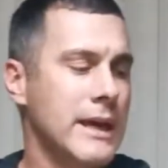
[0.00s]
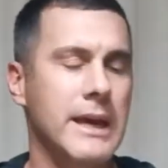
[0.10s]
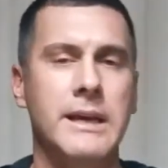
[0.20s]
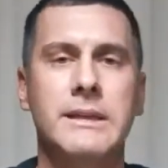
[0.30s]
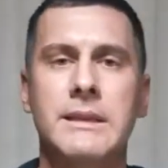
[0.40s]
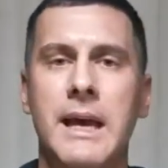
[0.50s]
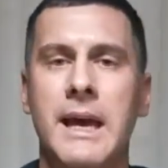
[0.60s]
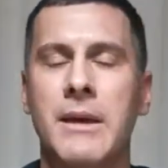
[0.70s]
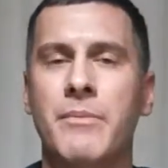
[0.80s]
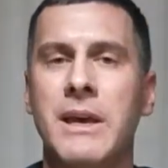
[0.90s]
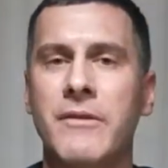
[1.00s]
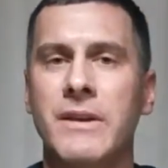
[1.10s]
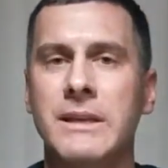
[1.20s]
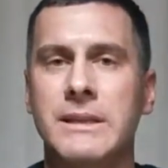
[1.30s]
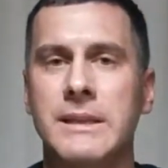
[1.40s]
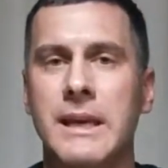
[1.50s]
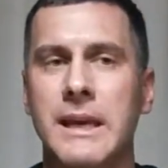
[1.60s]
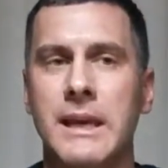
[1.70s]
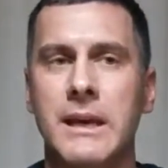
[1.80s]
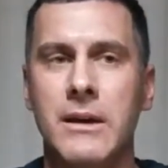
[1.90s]
is a
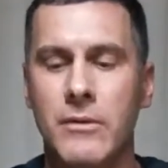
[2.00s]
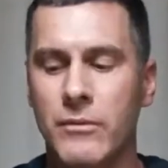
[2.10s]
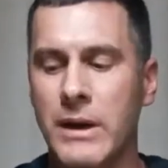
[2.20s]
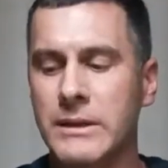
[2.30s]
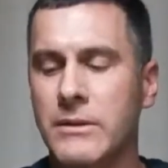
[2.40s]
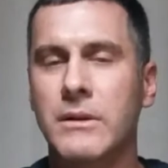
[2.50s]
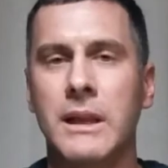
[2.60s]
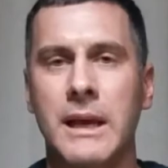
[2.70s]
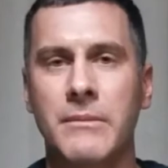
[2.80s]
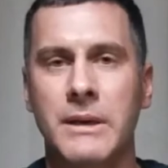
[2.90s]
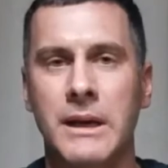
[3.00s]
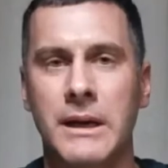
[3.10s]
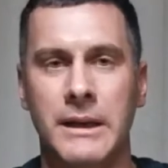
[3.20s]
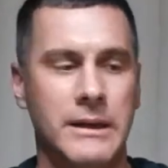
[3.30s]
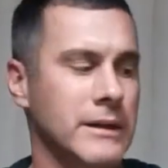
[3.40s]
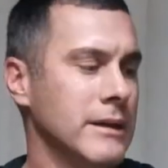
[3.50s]
PVC razor clam gun.